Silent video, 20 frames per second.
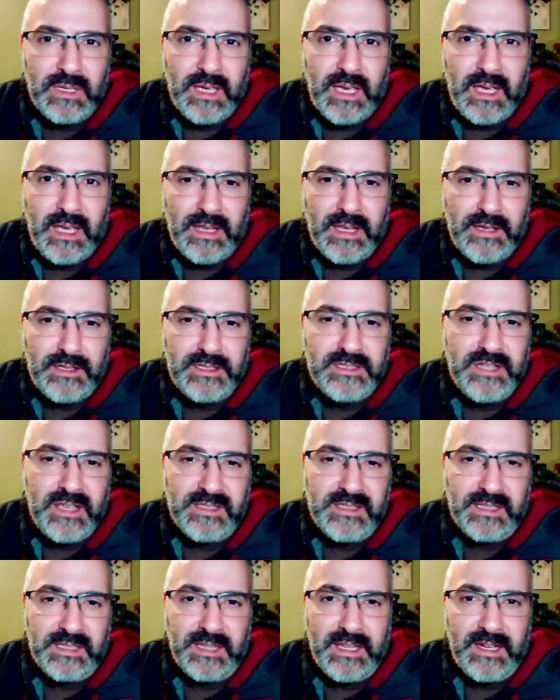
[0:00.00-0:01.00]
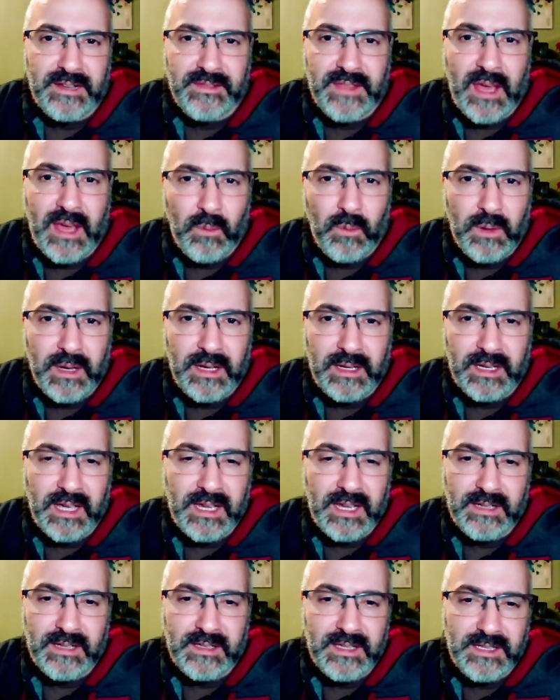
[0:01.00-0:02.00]
and testing them in that way and kind
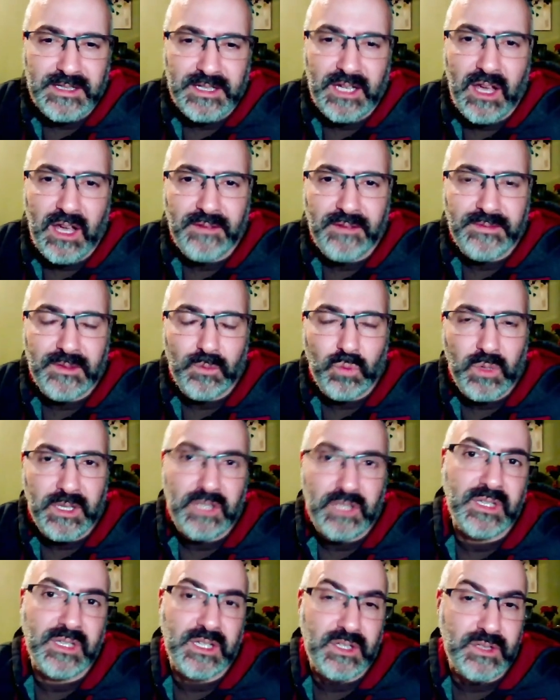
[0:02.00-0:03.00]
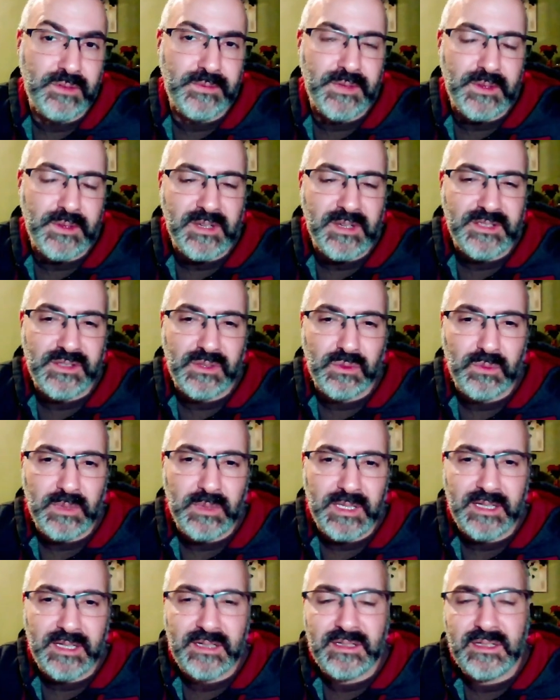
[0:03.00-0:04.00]
of hinting off at what you can do for the rest of the
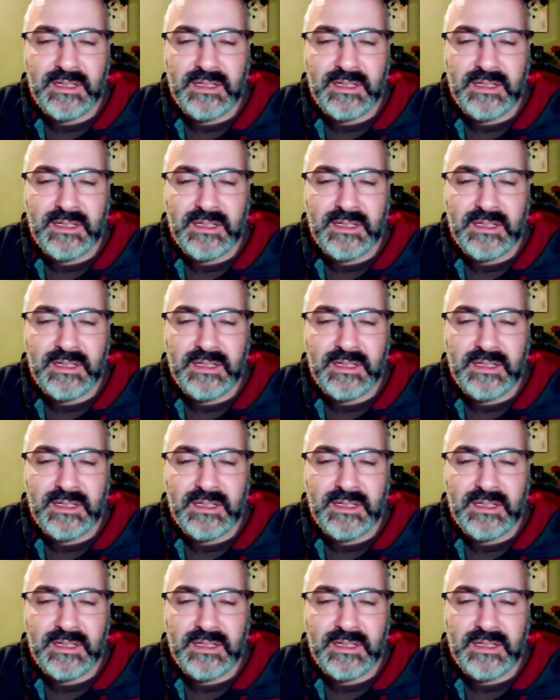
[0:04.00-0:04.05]
week.